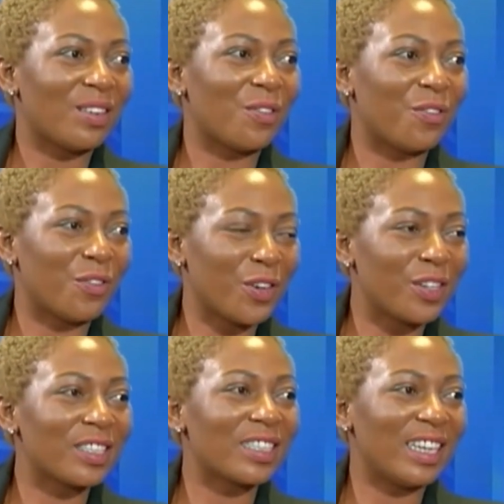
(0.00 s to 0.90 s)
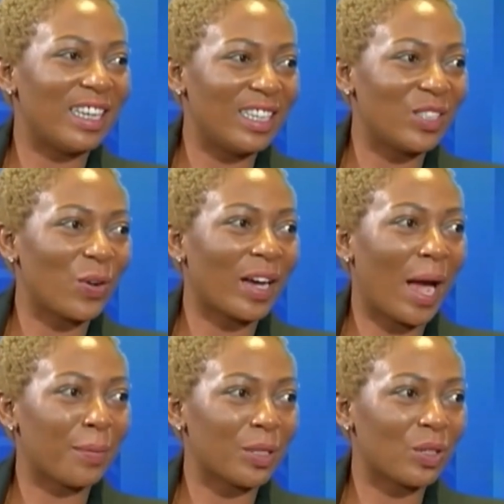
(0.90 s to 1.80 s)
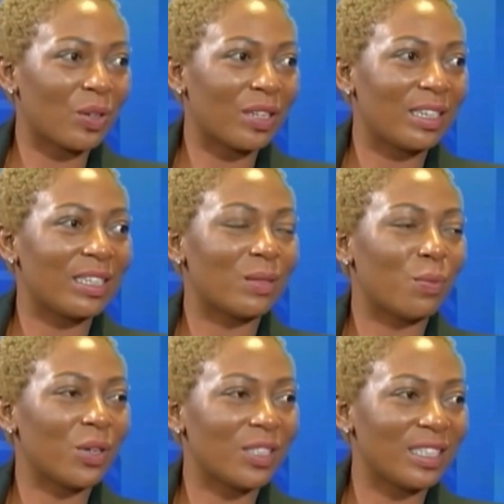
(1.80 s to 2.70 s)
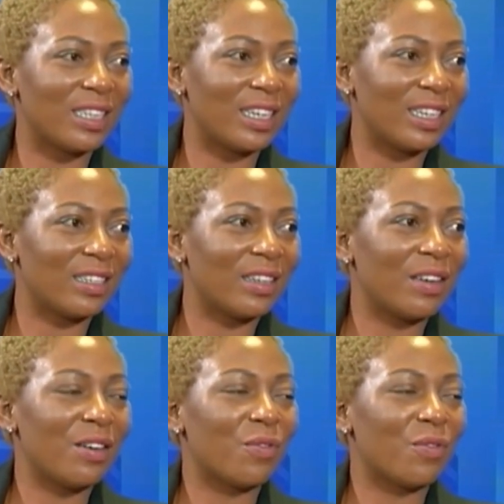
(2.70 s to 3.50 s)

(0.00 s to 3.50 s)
The first initial capital that is much needed